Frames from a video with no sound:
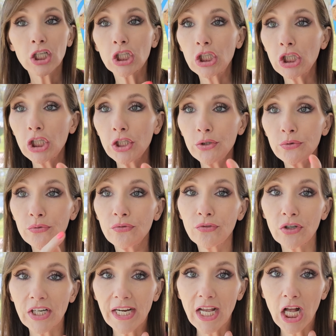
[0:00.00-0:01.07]
Gluten
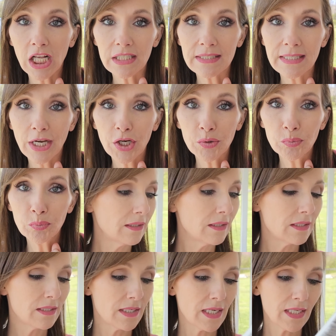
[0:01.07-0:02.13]
free also.
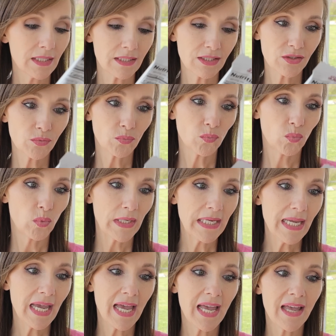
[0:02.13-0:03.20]
Next we
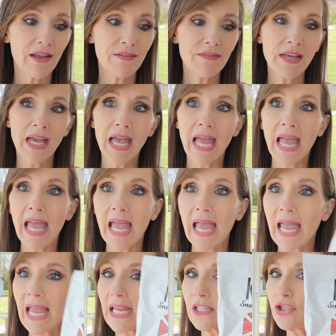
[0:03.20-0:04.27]
have
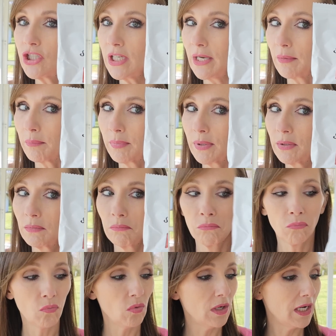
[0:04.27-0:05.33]
a chip
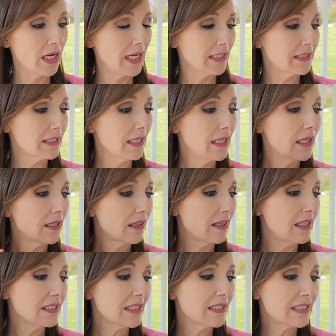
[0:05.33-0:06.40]
what?
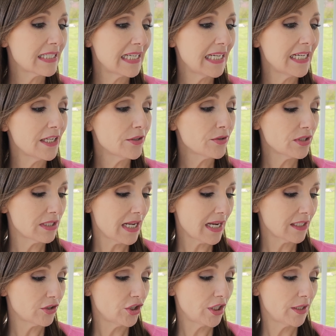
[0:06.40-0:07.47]
This is Keto
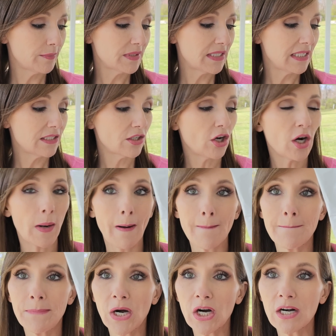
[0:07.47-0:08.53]
Snack Chips. These are
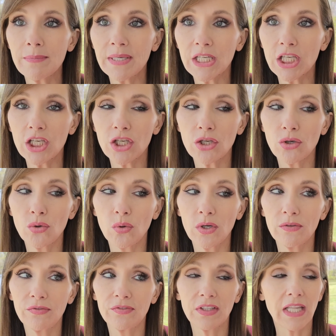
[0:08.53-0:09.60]
barbecue
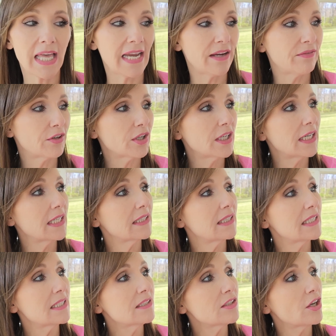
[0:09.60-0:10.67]
flavor,
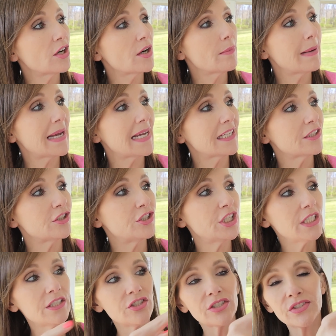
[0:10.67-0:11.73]
and these are by
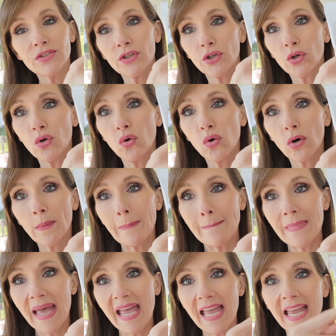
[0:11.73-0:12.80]
Genius
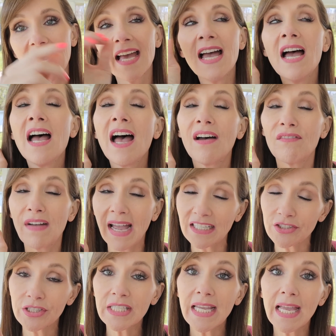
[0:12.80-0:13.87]
Gourmet. I've
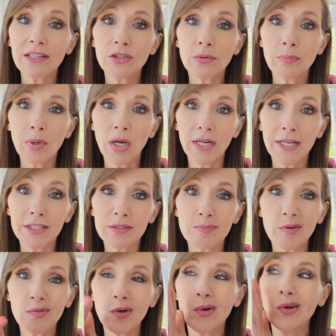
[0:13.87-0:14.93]
actually had their products
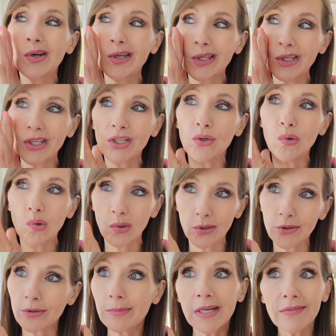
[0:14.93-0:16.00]
before. Again,
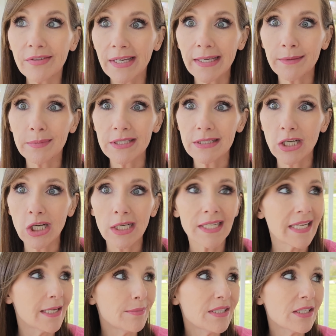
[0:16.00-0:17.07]
ordered them off
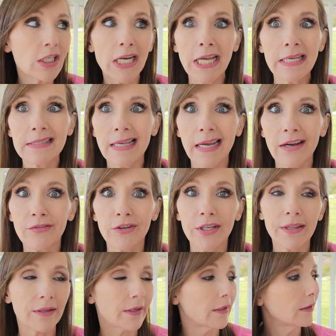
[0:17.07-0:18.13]
Amazon. Amazon has
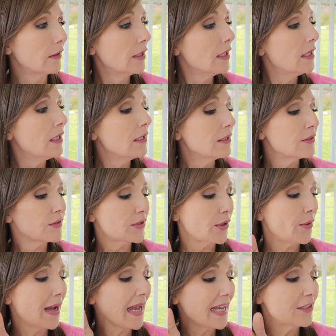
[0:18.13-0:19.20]
everything.
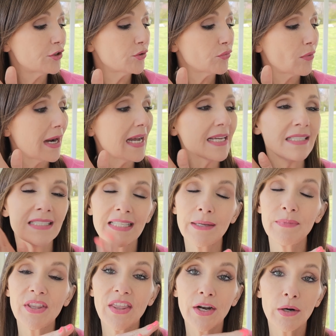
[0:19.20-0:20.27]
So I had tried
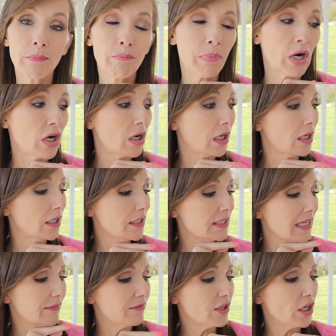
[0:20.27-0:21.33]
some of their
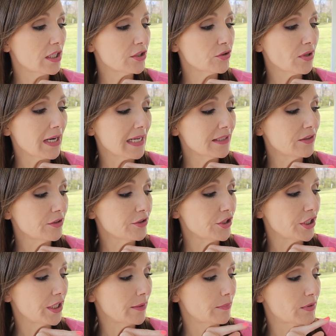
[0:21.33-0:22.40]
bars. I've not tried their
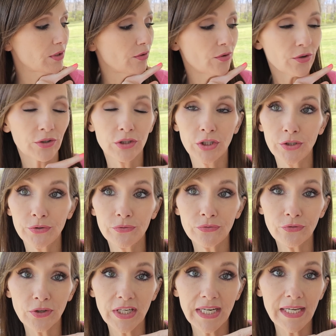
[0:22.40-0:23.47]
chips. They're
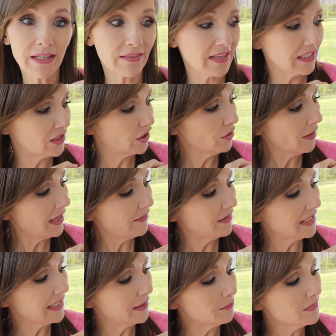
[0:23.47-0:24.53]
gluten-free. They do have
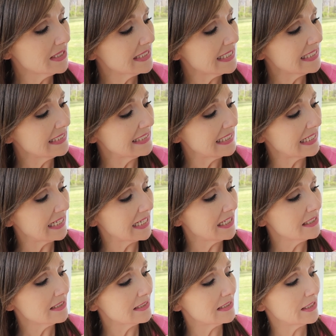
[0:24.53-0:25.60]

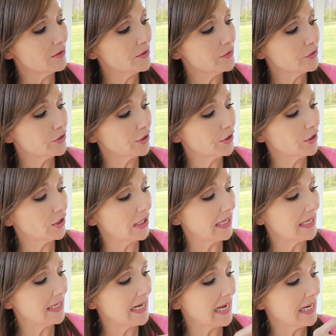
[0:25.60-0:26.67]
MCTs, zero sugar,
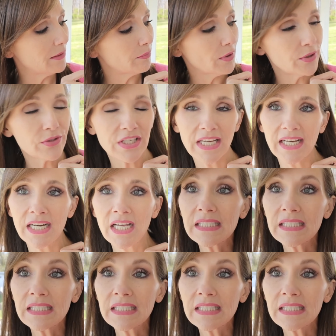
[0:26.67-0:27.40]
and eight protein.